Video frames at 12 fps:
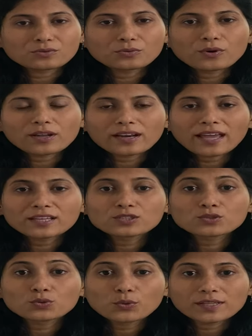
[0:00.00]
who are like
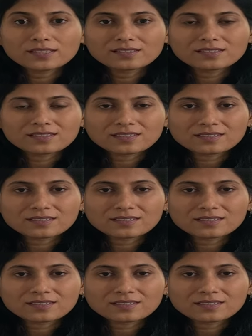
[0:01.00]
jewels